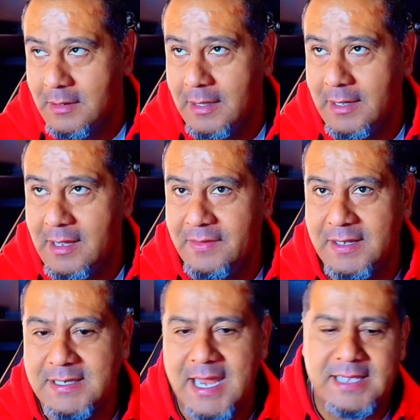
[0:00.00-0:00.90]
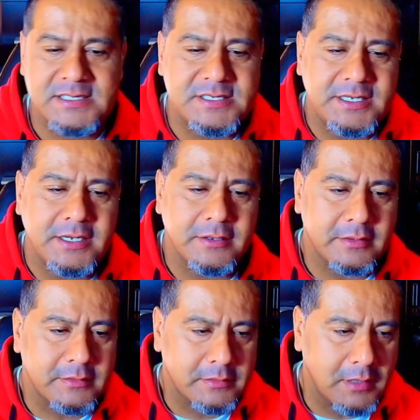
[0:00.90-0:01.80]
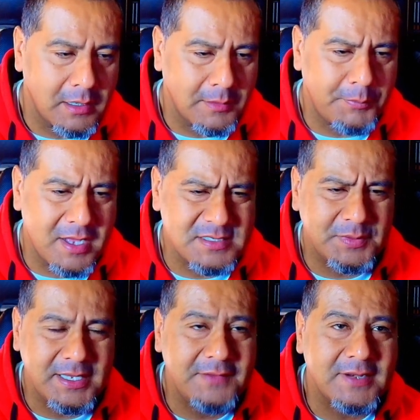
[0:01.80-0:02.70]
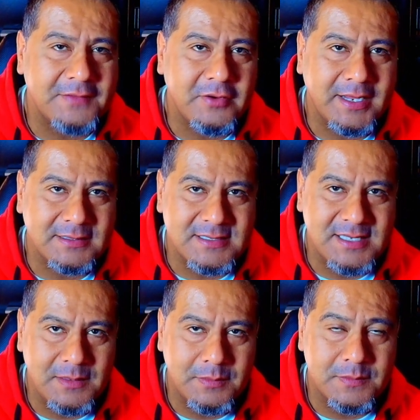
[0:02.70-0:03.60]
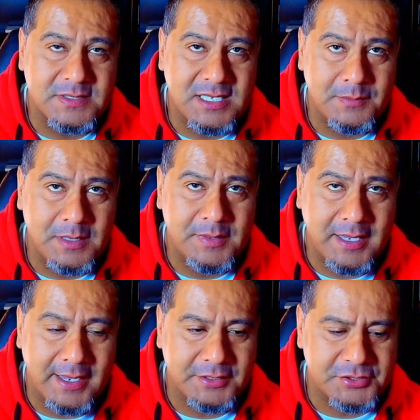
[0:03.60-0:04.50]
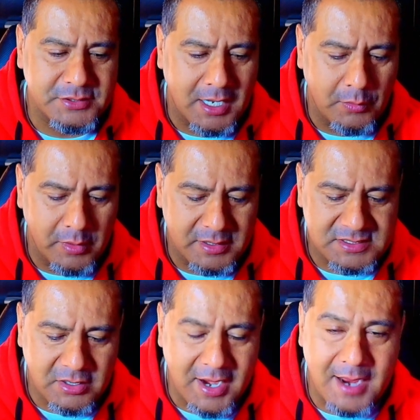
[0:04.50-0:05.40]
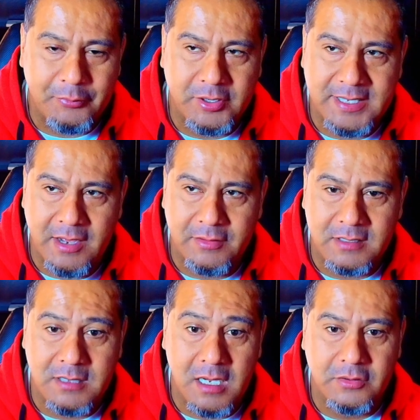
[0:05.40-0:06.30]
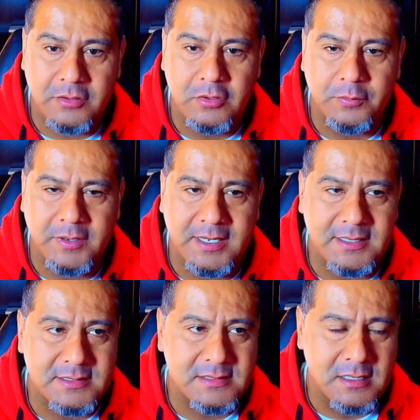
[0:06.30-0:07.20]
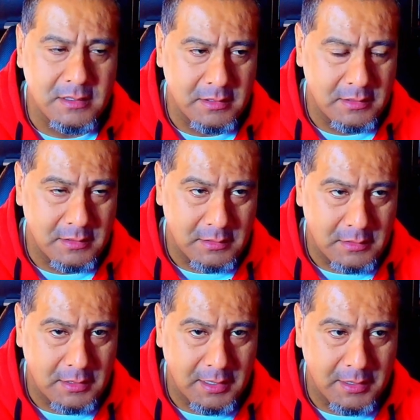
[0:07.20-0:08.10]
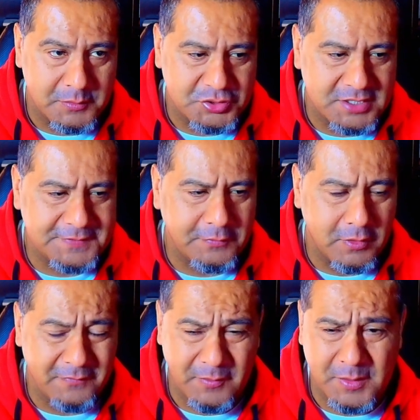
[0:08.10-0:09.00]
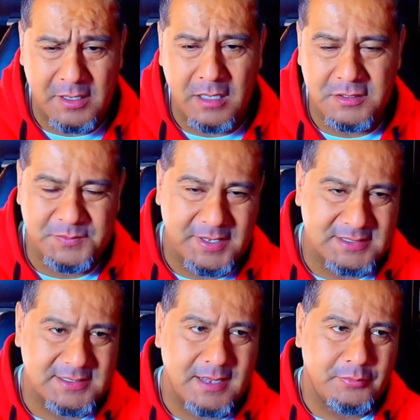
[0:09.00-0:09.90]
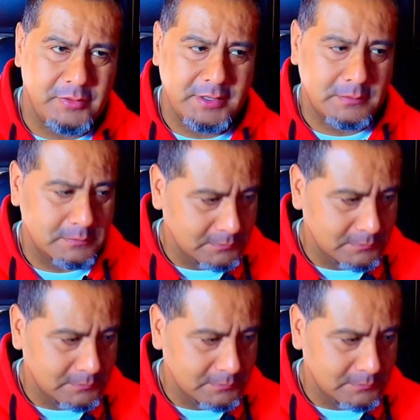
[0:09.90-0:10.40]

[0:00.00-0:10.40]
And then next year, possibly even after I get the CBBH, I want to start hampering down on Docker and Kubernetes just from a knowledge base standpoint.